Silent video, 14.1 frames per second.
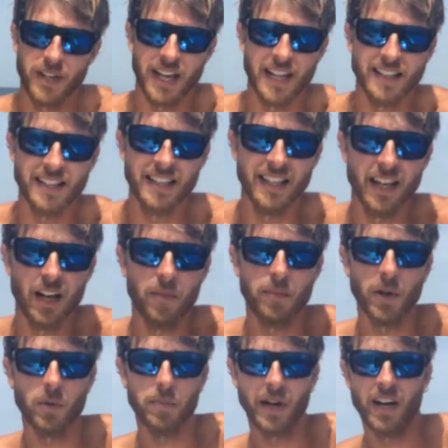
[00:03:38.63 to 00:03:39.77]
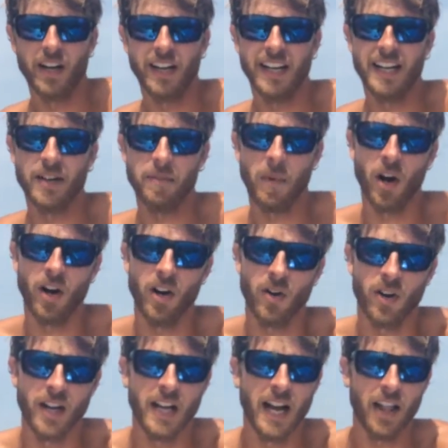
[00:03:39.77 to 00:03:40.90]
We got the Bill Perry again
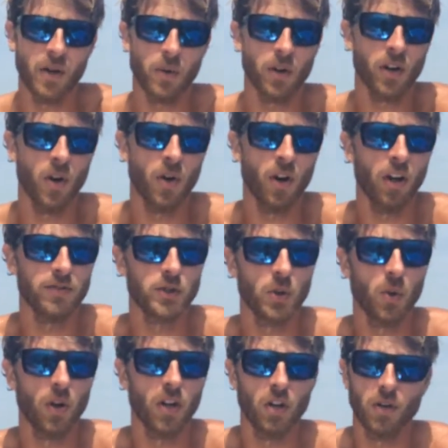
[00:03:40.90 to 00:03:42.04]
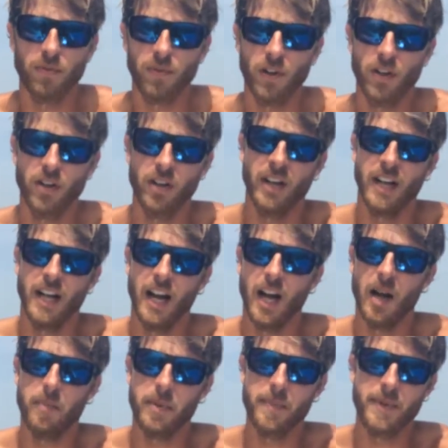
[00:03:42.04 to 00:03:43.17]
tomorrow, and then we're going offshore a little further,
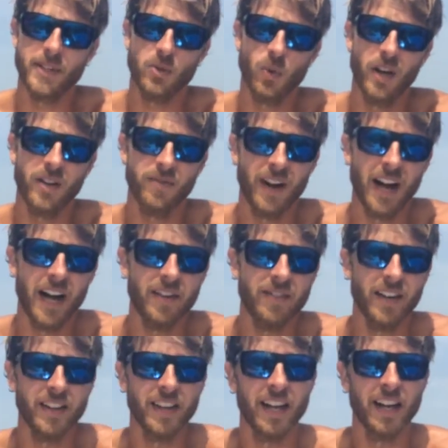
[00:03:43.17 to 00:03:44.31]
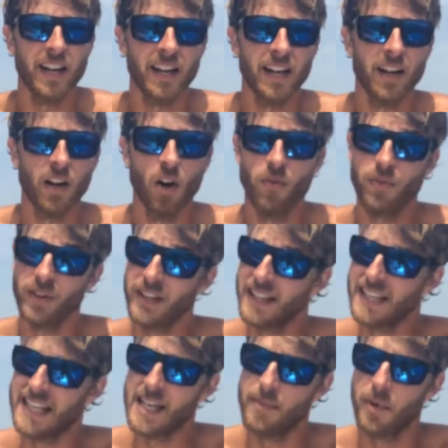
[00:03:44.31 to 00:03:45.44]
BP 25, and then hopefully
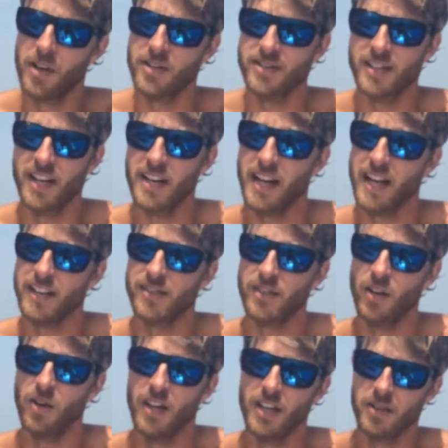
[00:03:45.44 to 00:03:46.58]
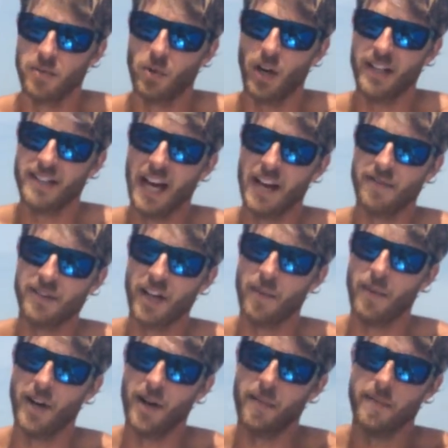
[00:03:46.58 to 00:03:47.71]
the Heave on Sunday. So some great dives
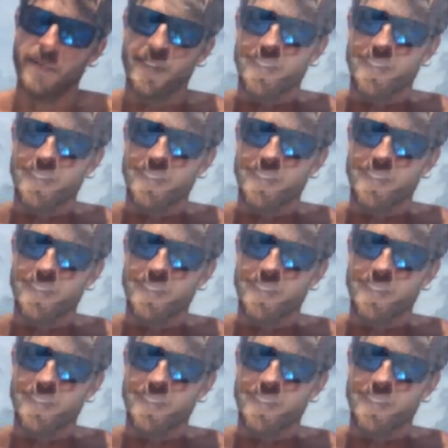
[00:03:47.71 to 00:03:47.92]
coming up.